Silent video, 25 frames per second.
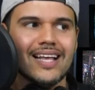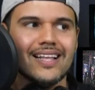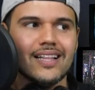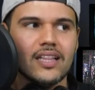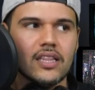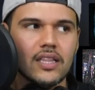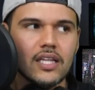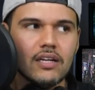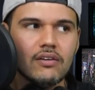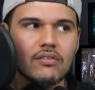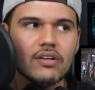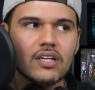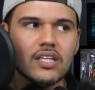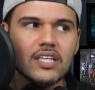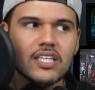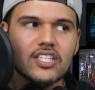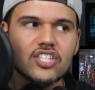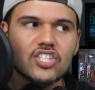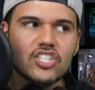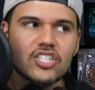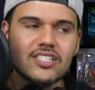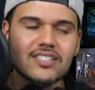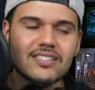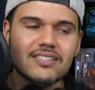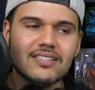Lyrically,
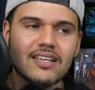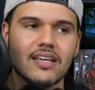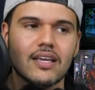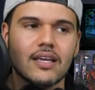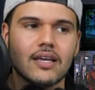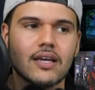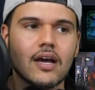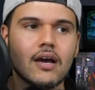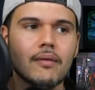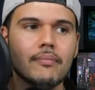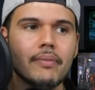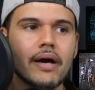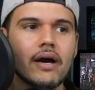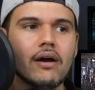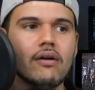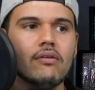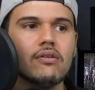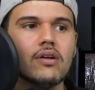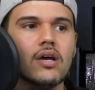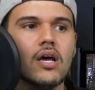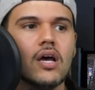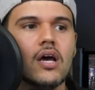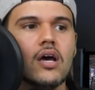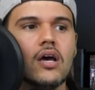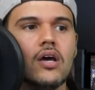she's singing
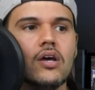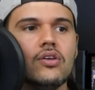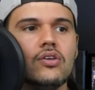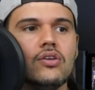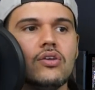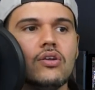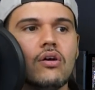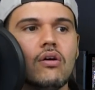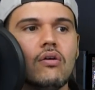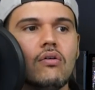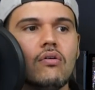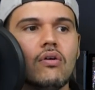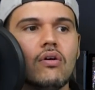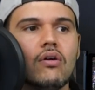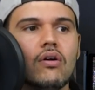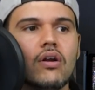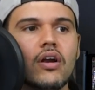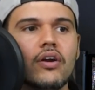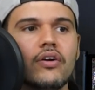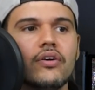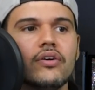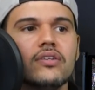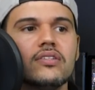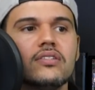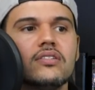about, her
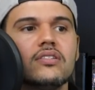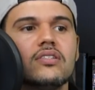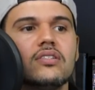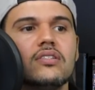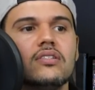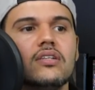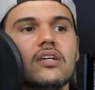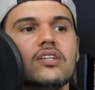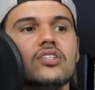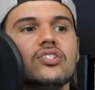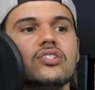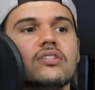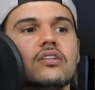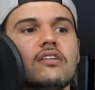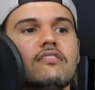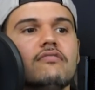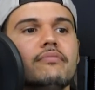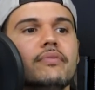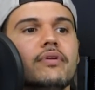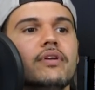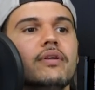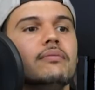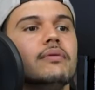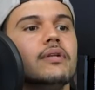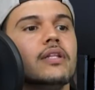earnest seduction of
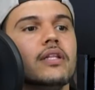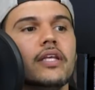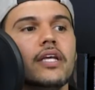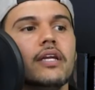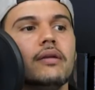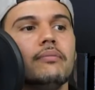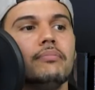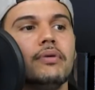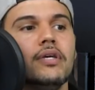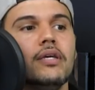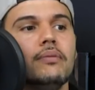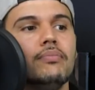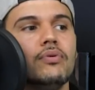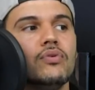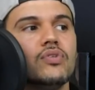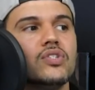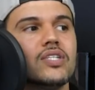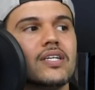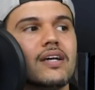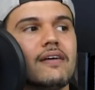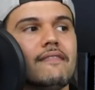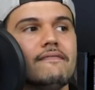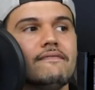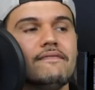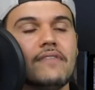manipulating people
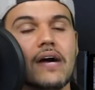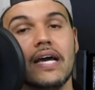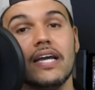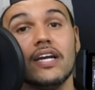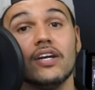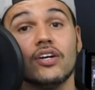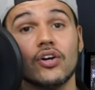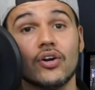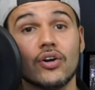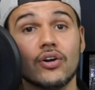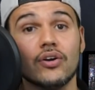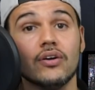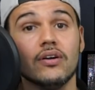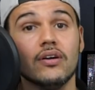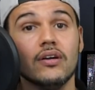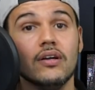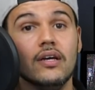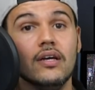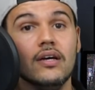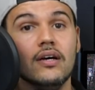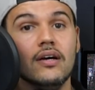to confide in her.